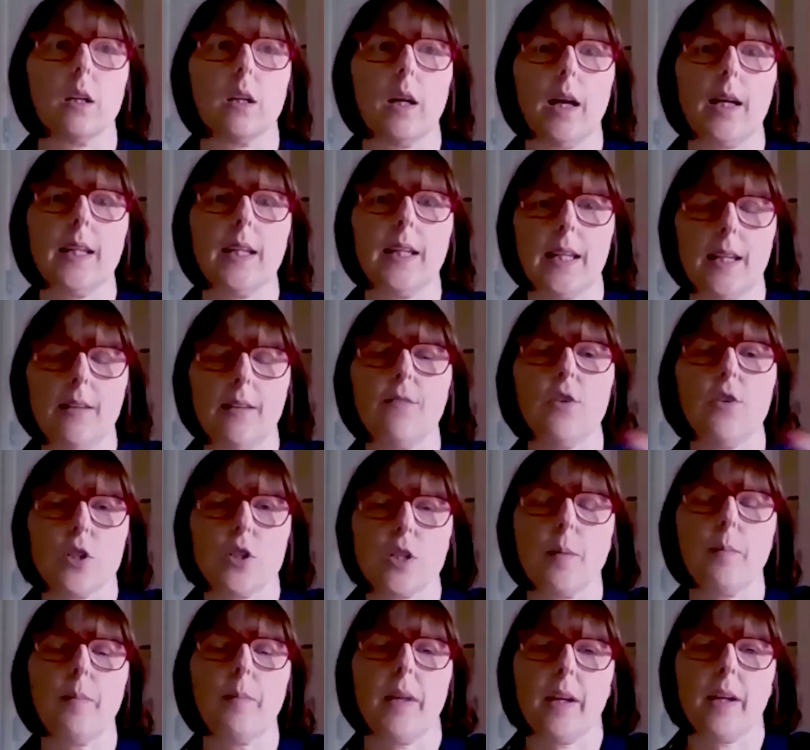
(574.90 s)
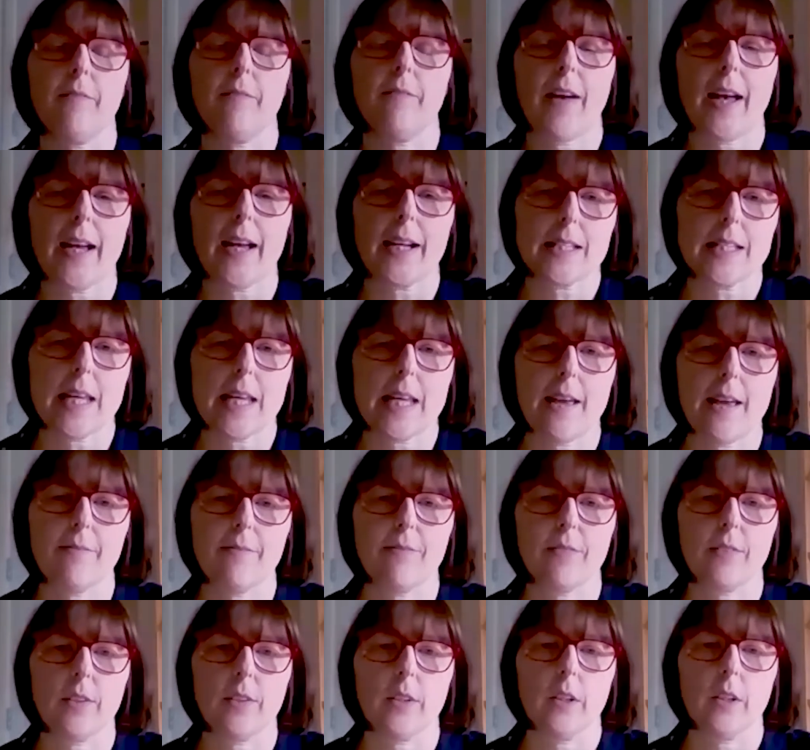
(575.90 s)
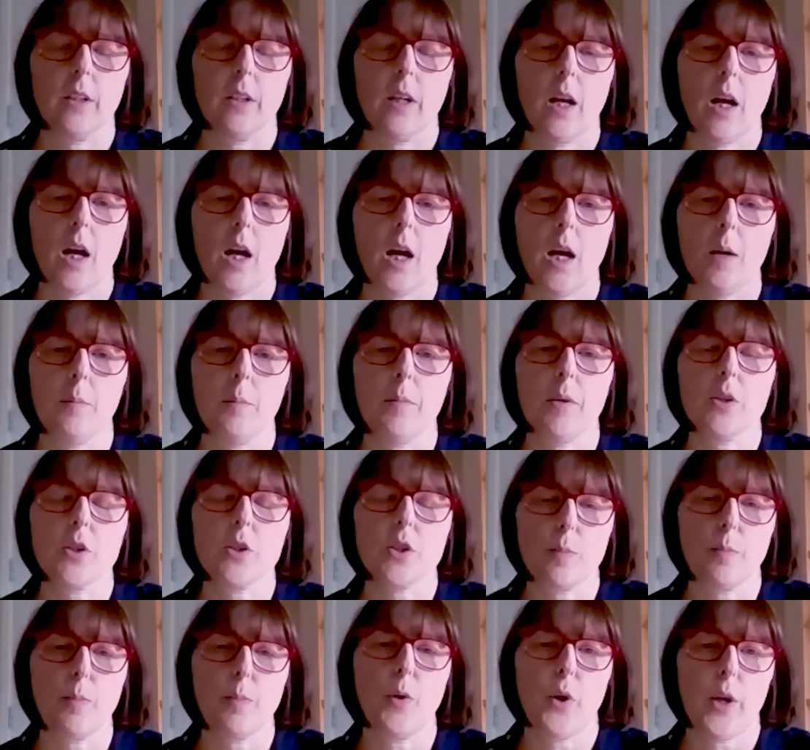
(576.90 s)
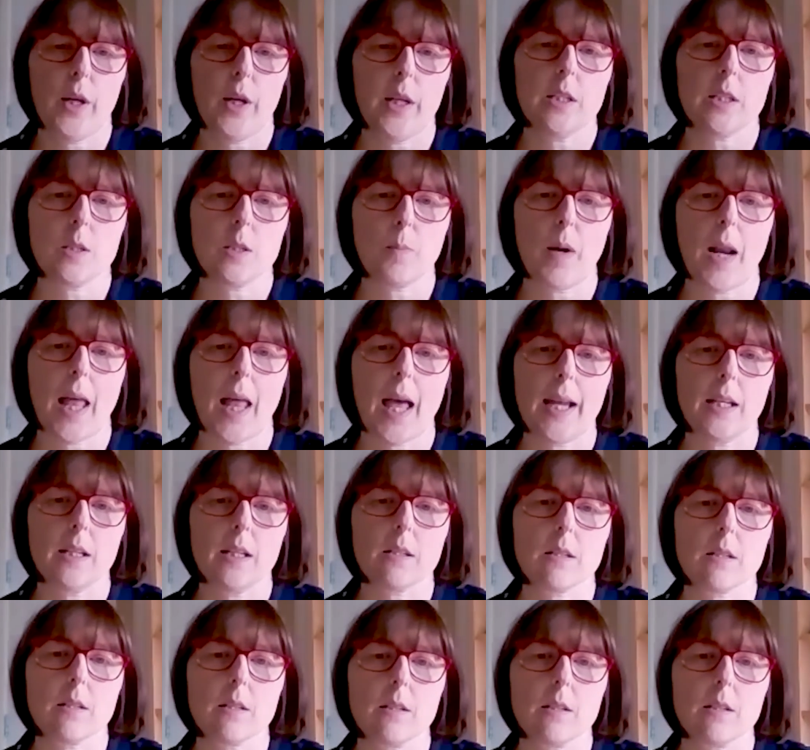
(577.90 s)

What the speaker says: and give you something effective to put into place.